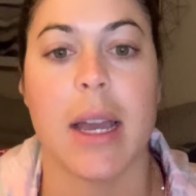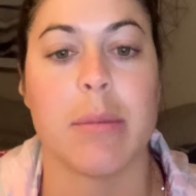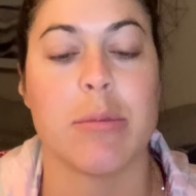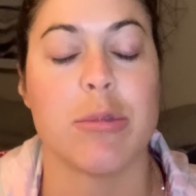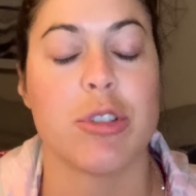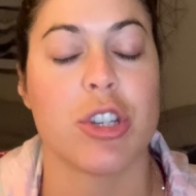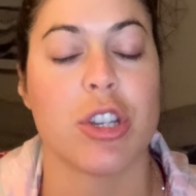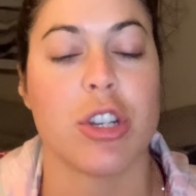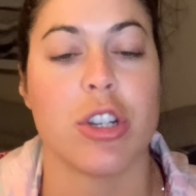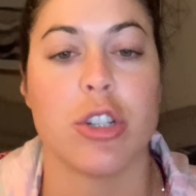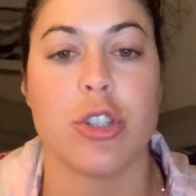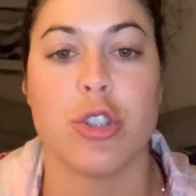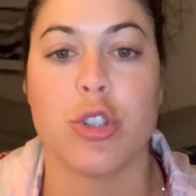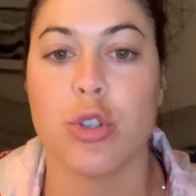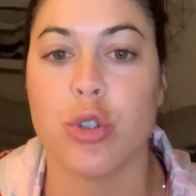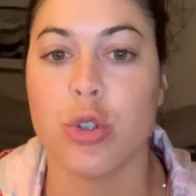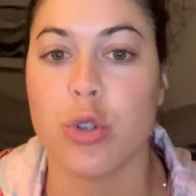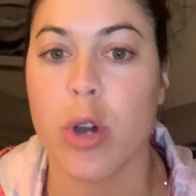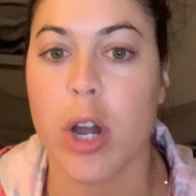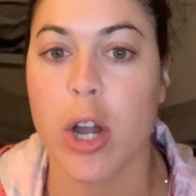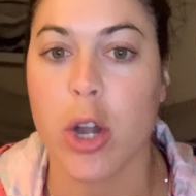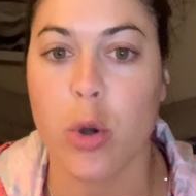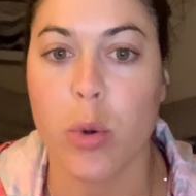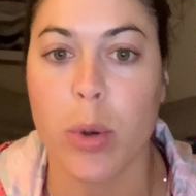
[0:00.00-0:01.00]
I'm just going to
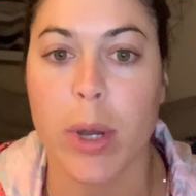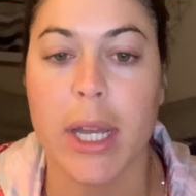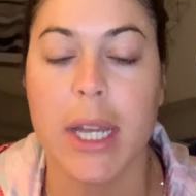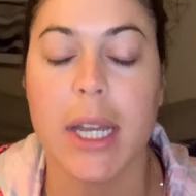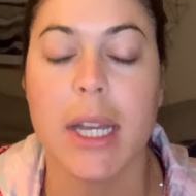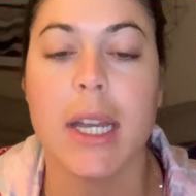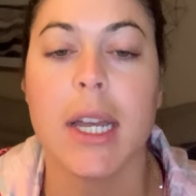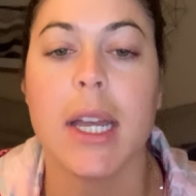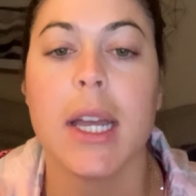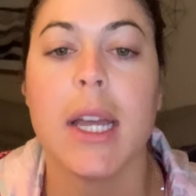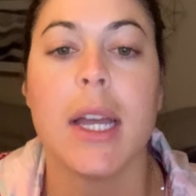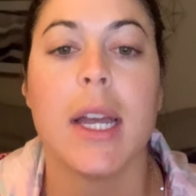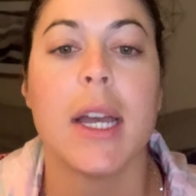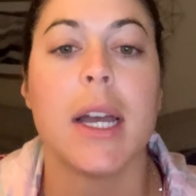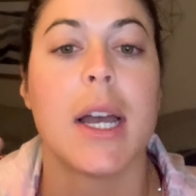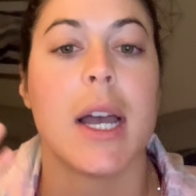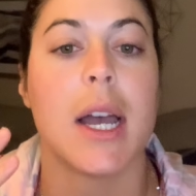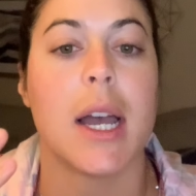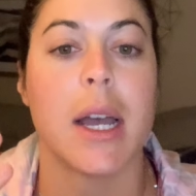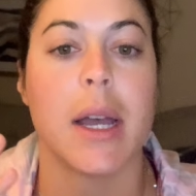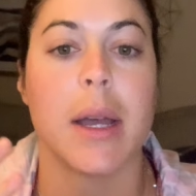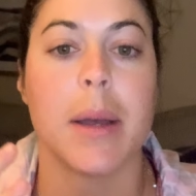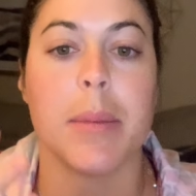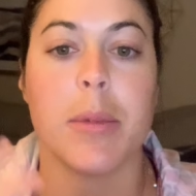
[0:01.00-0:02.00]
do a quick
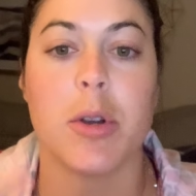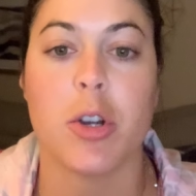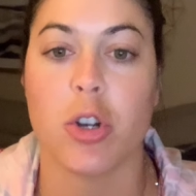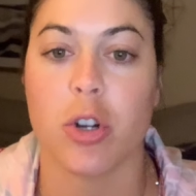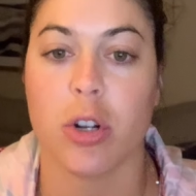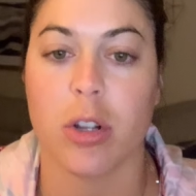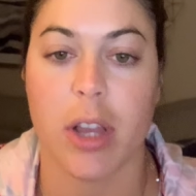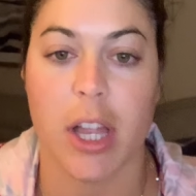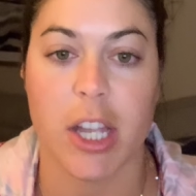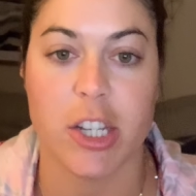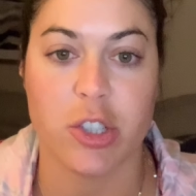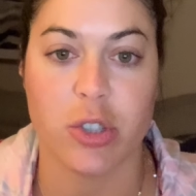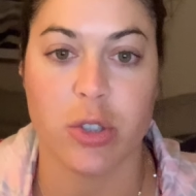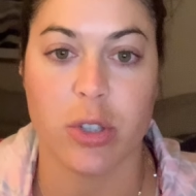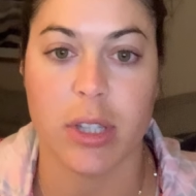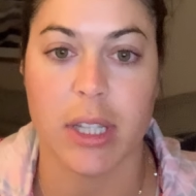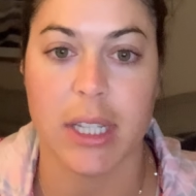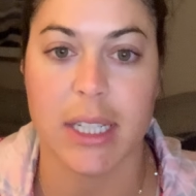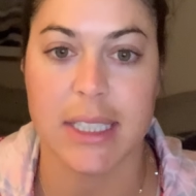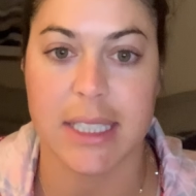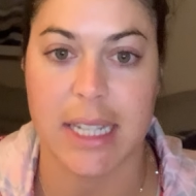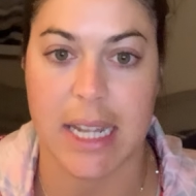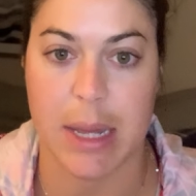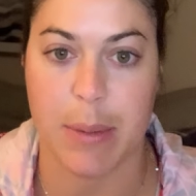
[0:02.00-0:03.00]
neurological
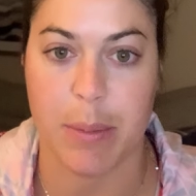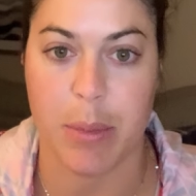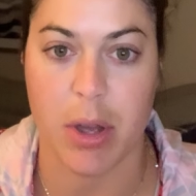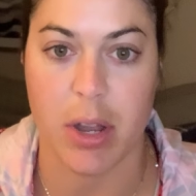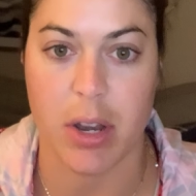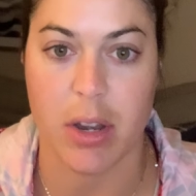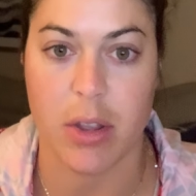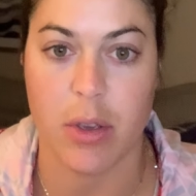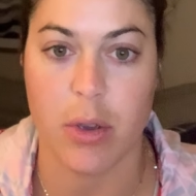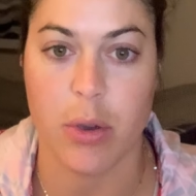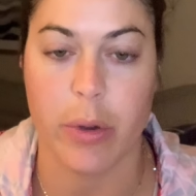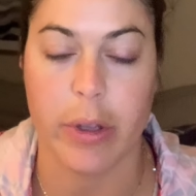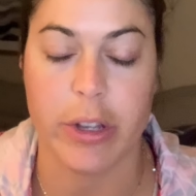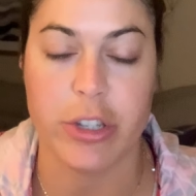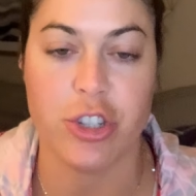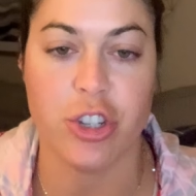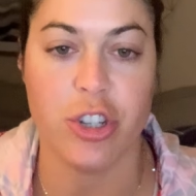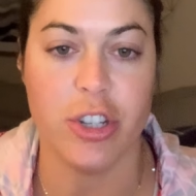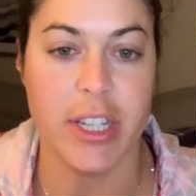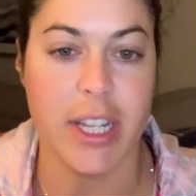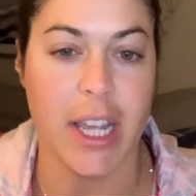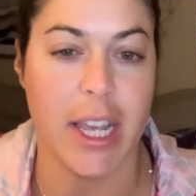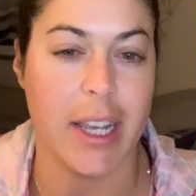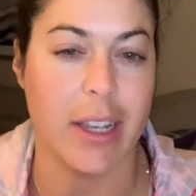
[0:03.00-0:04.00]
exam on you. It
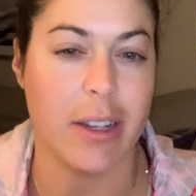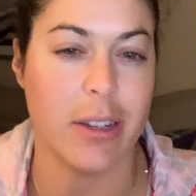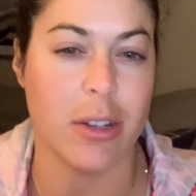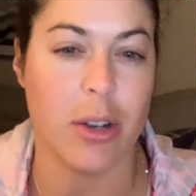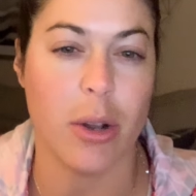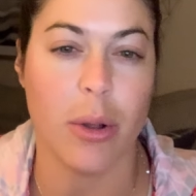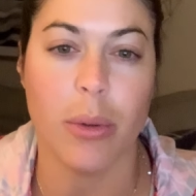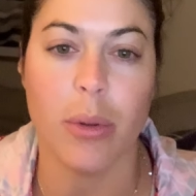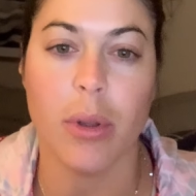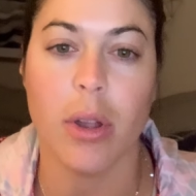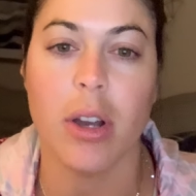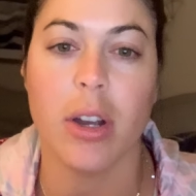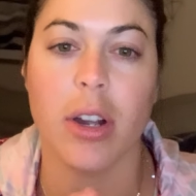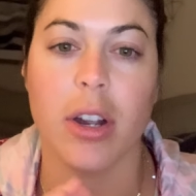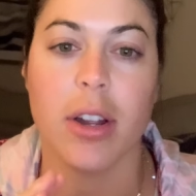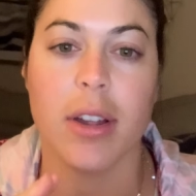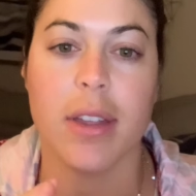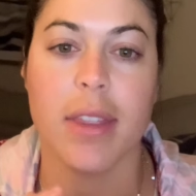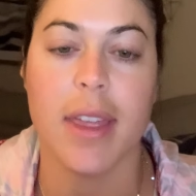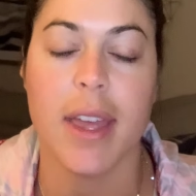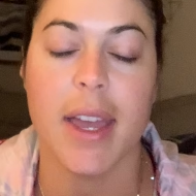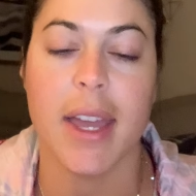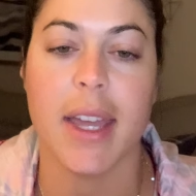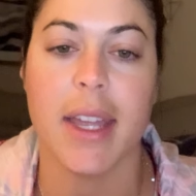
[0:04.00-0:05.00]
should take no
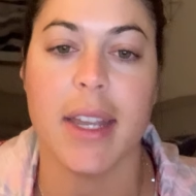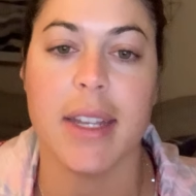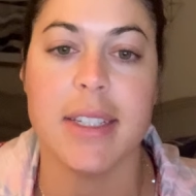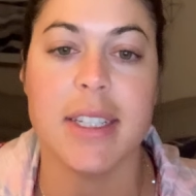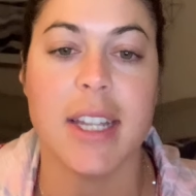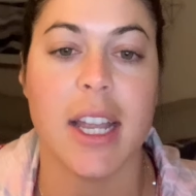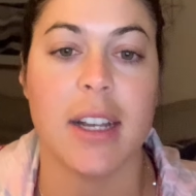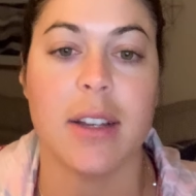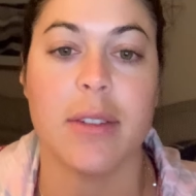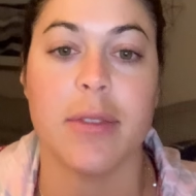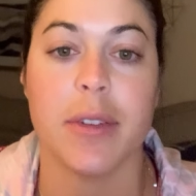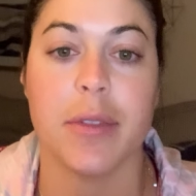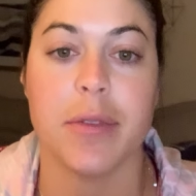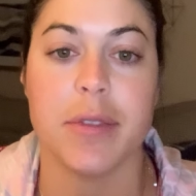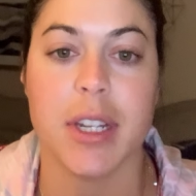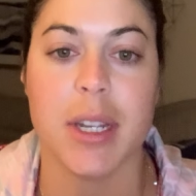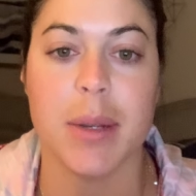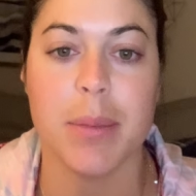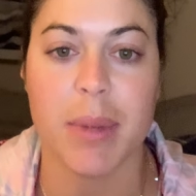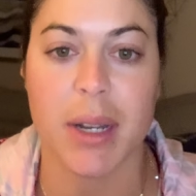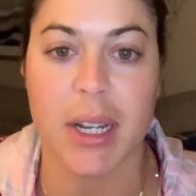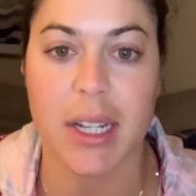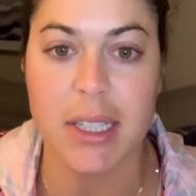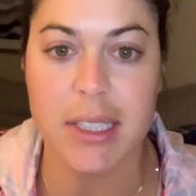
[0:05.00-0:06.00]
longer than 10 to
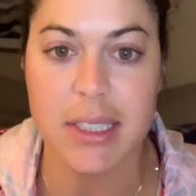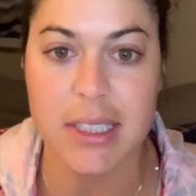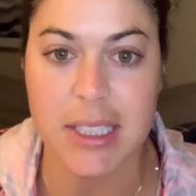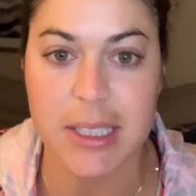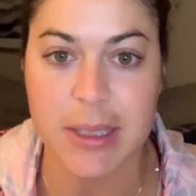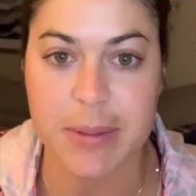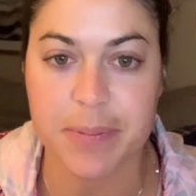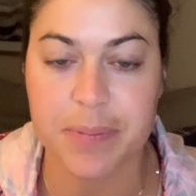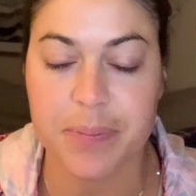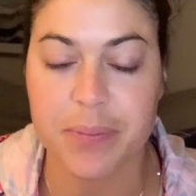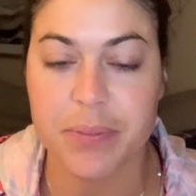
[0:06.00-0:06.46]
15 minutes.